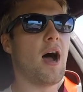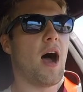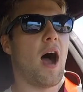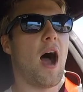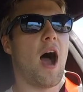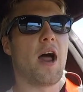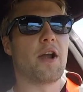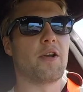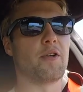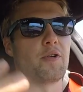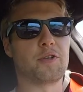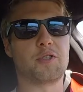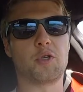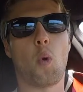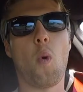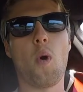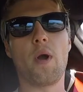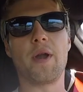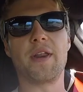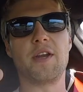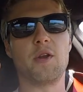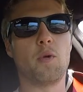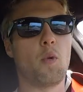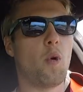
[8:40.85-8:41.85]

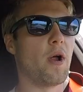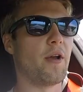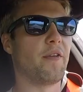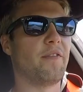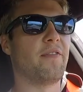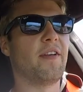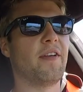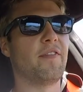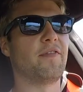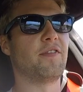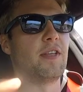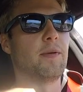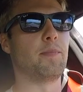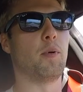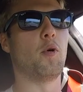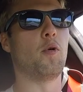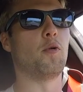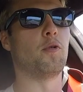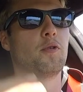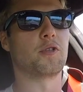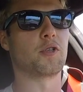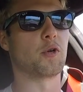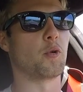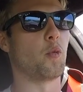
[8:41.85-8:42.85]
120 to 150
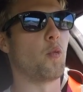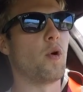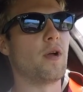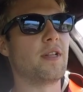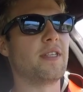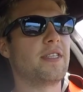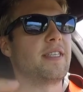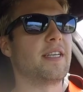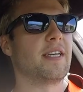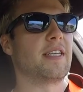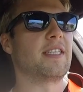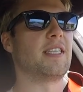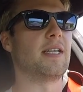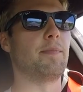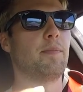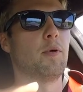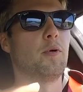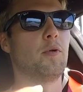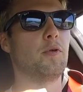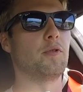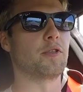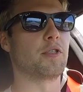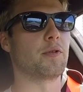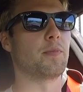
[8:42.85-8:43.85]
pulls or 160
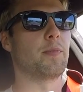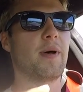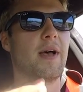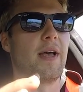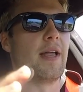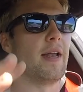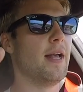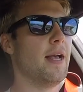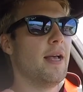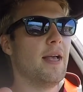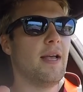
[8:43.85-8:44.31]
pulls, but